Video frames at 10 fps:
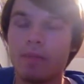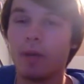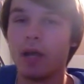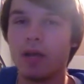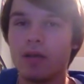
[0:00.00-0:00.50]

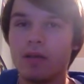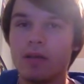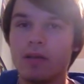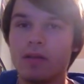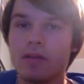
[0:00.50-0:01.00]
But
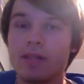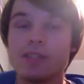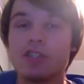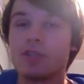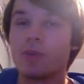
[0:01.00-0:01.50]
this
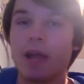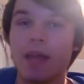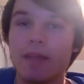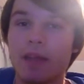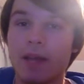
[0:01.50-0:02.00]
is just what
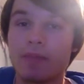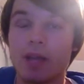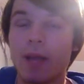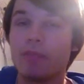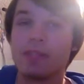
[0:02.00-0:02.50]
I think.
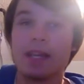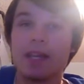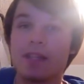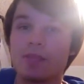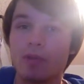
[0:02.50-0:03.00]
I'm just
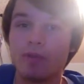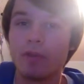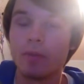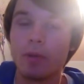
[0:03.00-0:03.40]
taking his word for it.